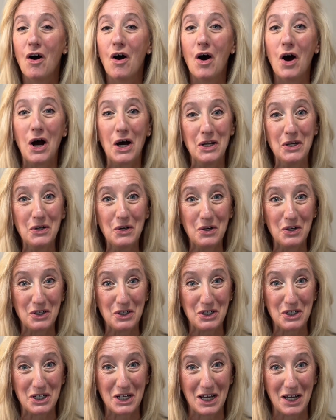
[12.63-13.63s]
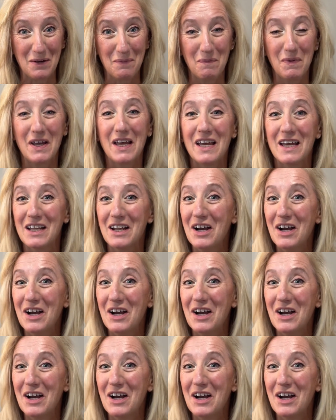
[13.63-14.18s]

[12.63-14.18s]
on a cruise ship in a